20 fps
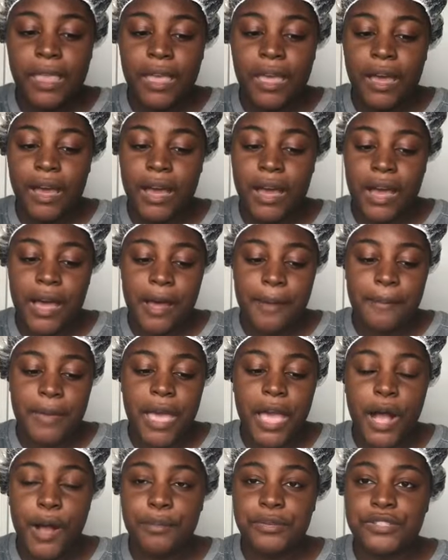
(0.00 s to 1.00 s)

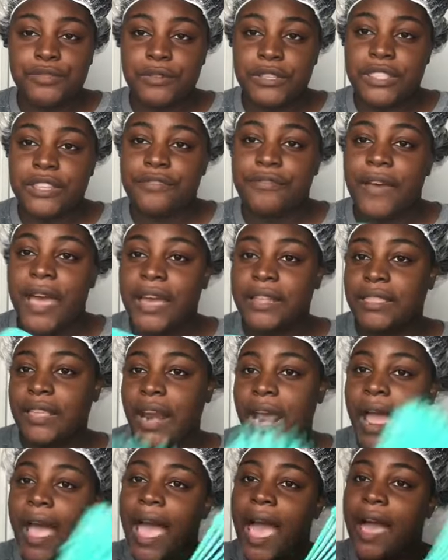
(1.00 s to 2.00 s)
helps with the fact that
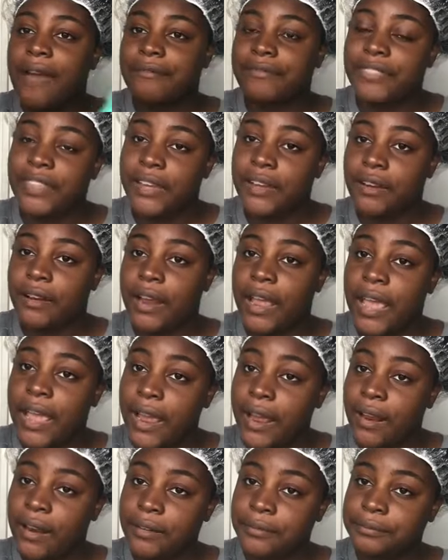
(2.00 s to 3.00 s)
I have thicker
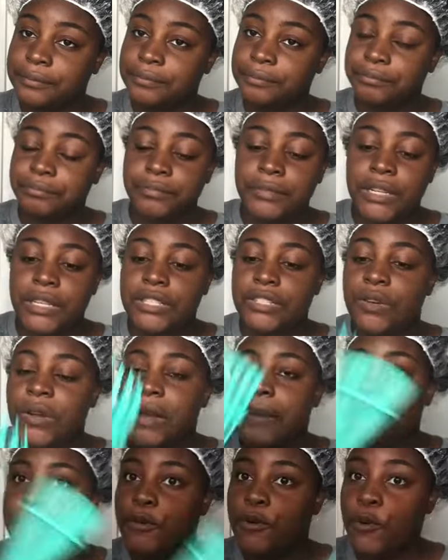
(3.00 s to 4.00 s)
hair, so
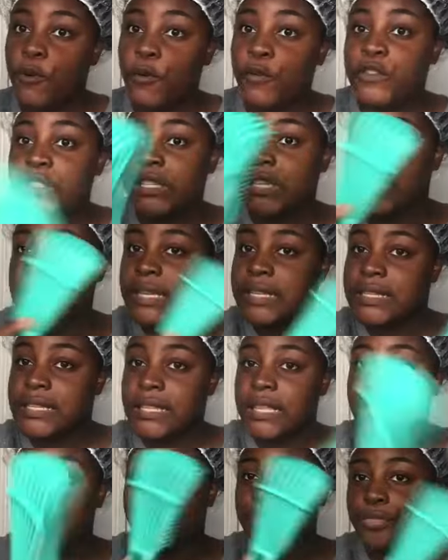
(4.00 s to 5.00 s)
it moves
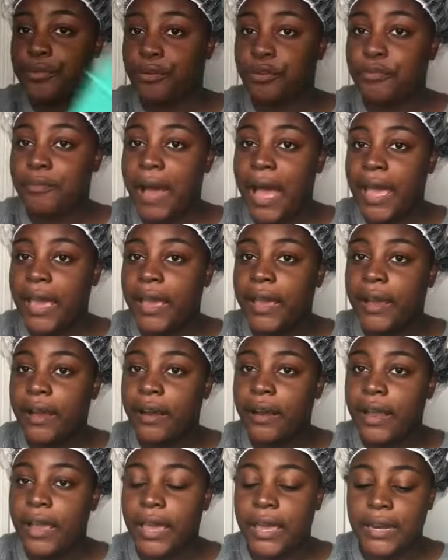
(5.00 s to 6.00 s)
easily through my
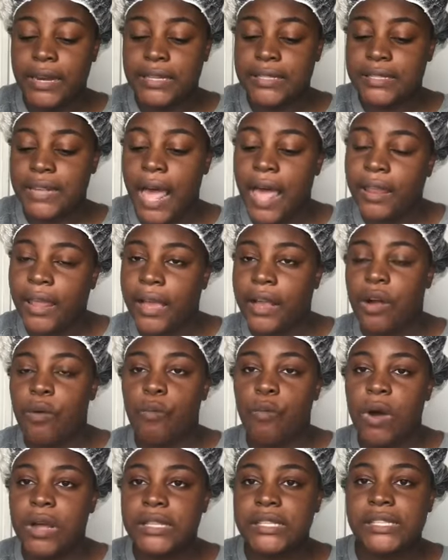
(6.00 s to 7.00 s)
hair, and it's not like a
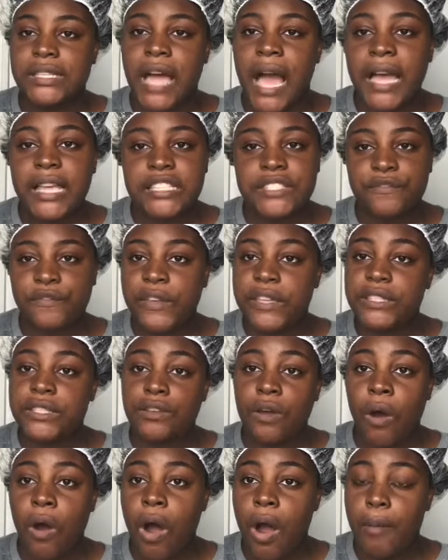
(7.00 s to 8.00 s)
one size fits
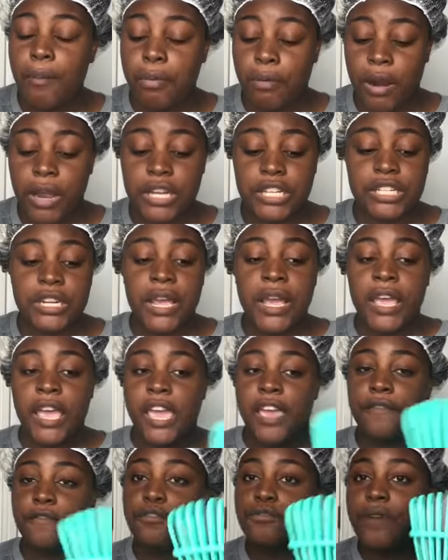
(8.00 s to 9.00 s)
all brush.
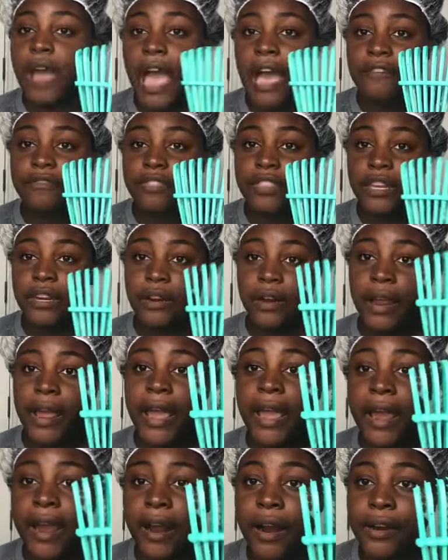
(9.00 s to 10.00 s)
If you have thinner
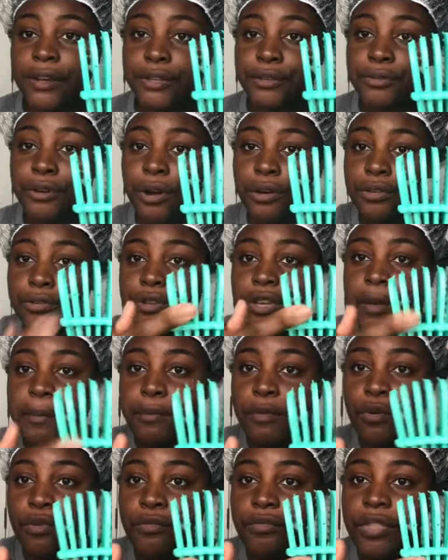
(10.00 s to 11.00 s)
hair, you know, you can
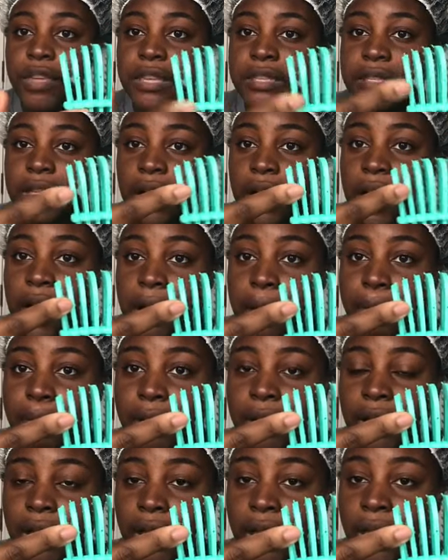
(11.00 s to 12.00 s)
move this up
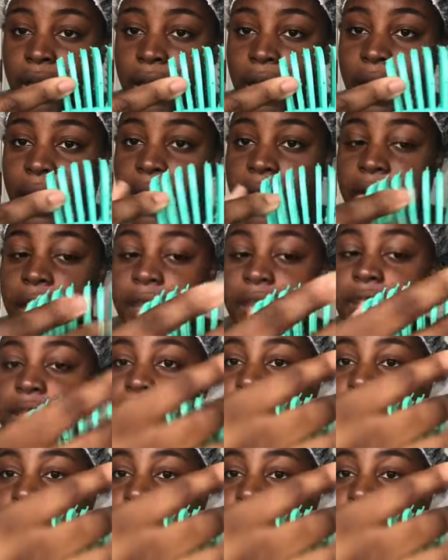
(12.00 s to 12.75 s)
and the